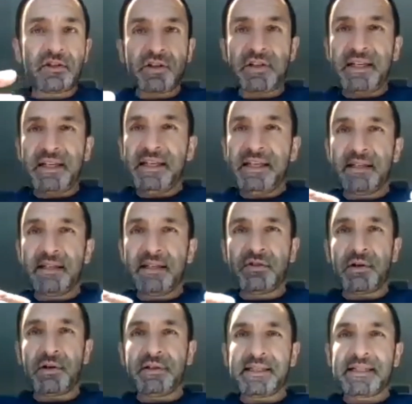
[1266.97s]
an easy to
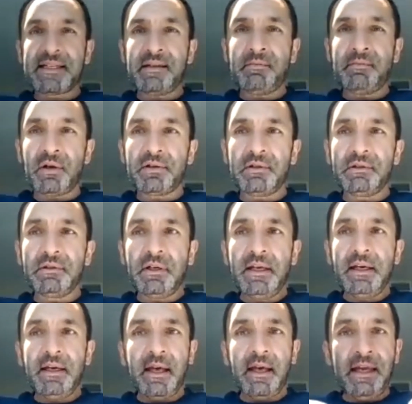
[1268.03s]
understand model
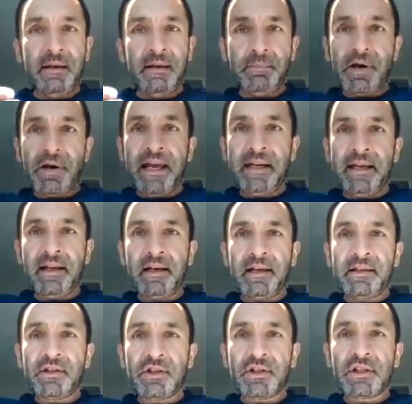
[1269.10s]
in plain
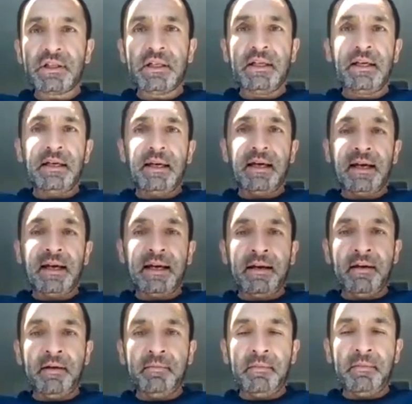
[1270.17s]
English,
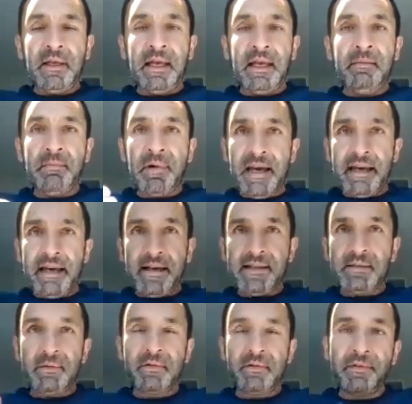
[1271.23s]
in my
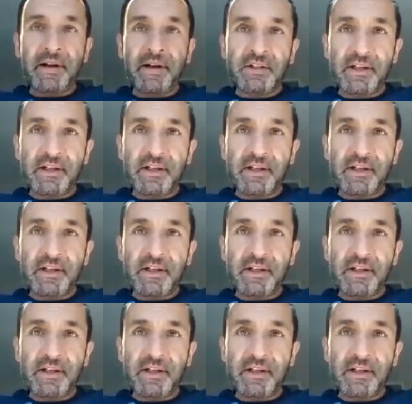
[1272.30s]
case with a French